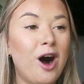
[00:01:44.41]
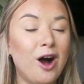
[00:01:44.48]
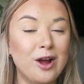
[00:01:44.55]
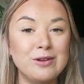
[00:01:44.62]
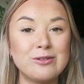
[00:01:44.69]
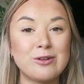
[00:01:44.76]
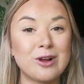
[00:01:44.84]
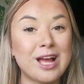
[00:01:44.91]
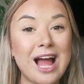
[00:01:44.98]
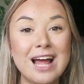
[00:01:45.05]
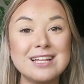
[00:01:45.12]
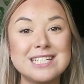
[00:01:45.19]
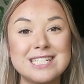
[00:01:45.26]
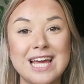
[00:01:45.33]
over a
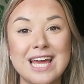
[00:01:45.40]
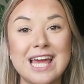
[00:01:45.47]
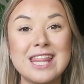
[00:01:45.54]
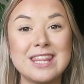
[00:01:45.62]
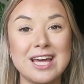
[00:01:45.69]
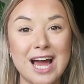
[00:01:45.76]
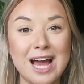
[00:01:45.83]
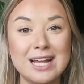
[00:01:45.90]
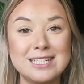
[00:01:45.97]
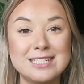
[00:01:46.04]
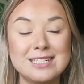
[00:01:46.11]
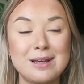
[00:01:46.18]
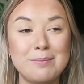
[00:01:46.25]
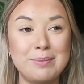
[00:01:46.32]
candidate that
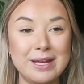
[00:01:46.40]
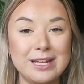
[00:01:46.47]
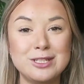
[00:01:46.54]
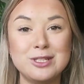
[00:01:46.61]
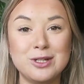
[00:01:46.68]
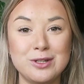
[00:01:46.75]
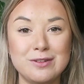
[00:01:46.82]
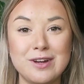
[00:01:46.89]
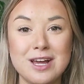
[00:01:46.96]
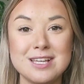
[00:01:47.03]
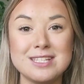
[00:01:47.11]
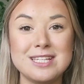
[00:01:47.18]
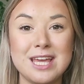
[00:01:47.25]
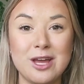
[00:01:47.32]
had been to
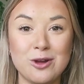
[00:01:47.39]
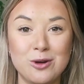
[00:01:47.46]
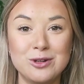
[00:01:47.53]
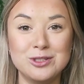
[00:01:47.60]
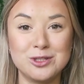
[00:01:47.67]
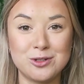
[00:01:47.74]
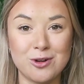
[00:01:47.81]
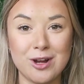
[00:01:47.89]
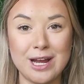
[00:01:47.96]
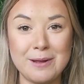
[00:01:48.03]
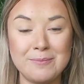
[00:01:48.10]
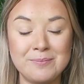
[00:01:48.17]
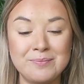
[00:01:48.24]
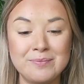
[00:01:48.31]
university and got a degree.